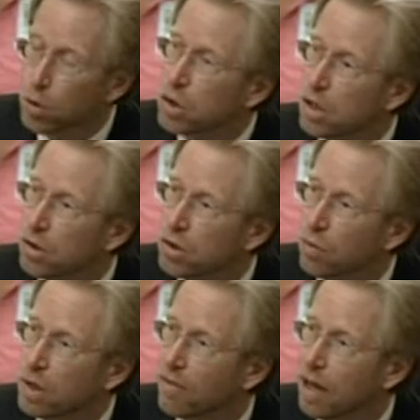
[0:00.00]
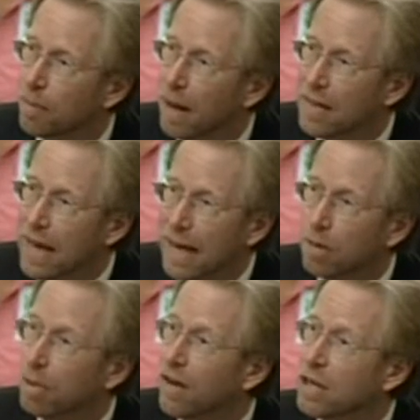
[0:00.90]
skills were developed by the aid
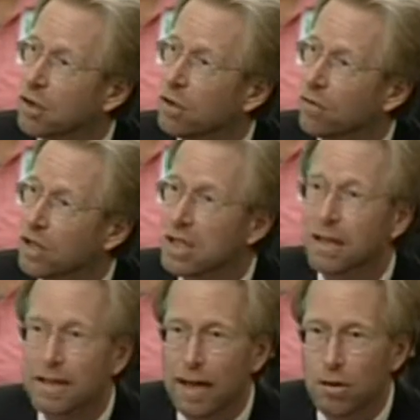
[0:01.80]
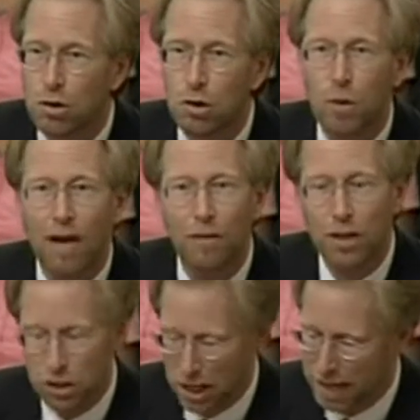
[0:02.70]
of professional facilitators who traveled the
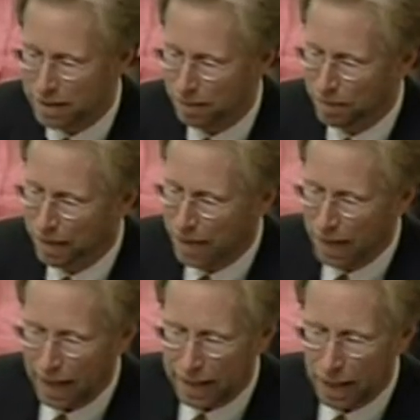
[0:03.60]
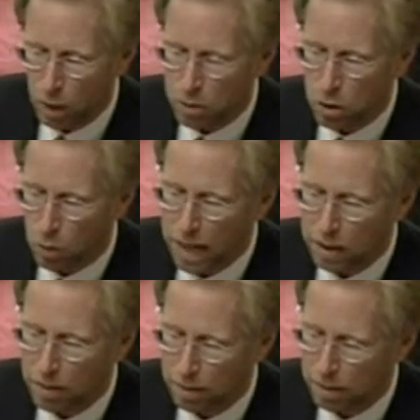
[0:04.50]
state and helped
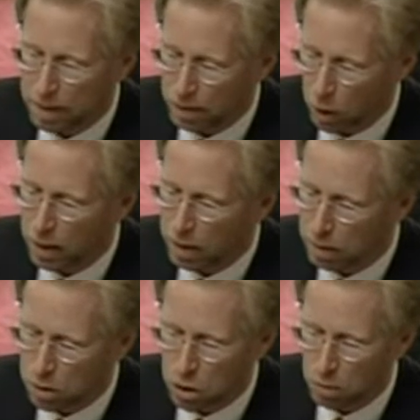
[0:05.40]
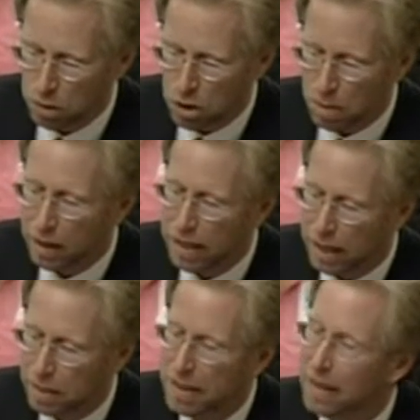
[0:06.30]
train low-income consumers about how
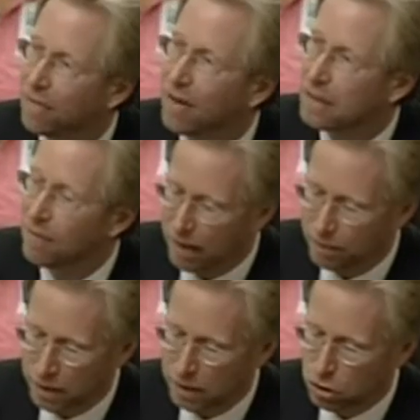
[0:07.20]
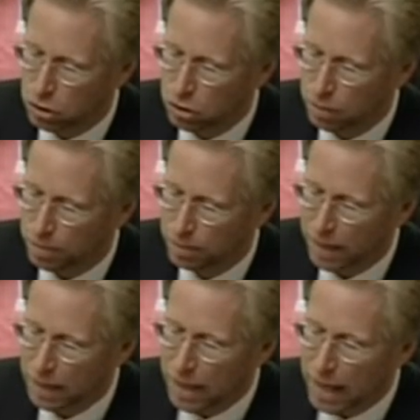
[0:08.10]
to be effective advocates.
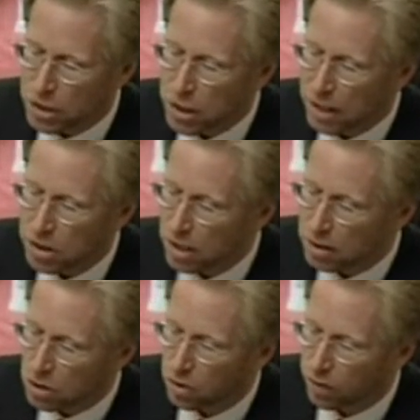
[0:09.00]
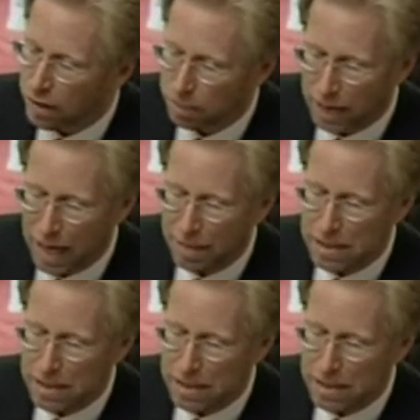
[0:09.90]
CHAC's signature event became its